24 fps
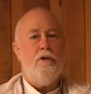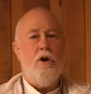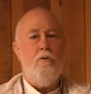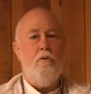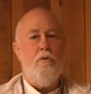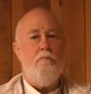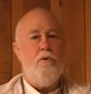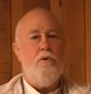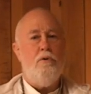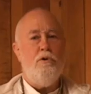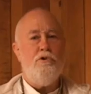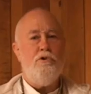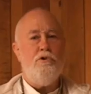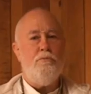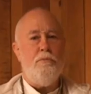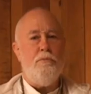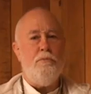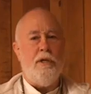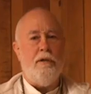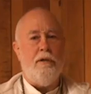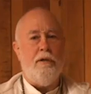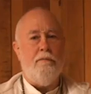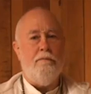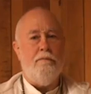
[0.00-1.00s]
Don't push
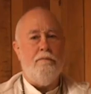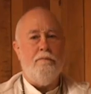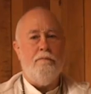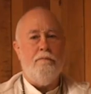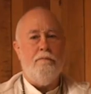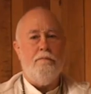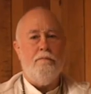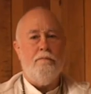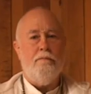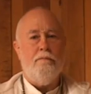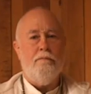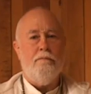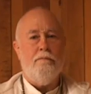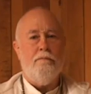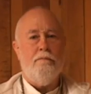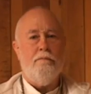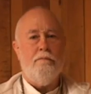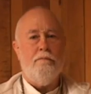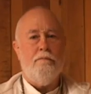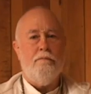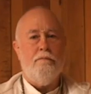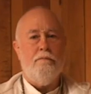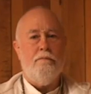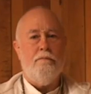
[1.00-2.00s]
me.
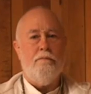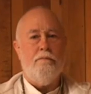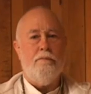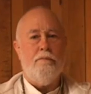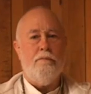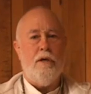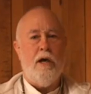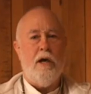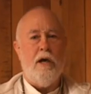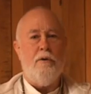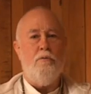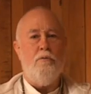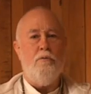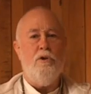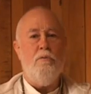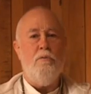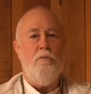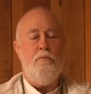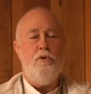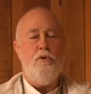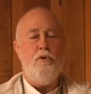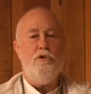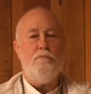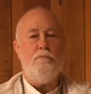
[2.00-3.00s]
I
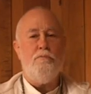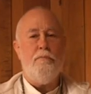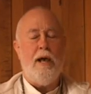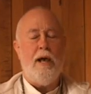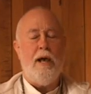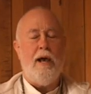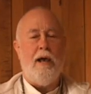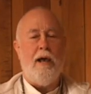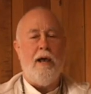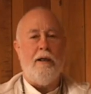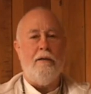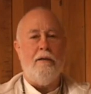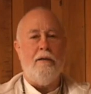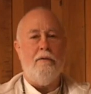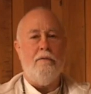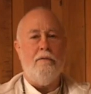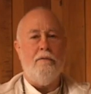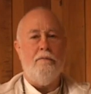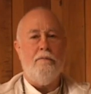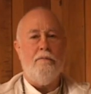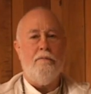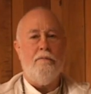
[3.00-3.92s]
will push back.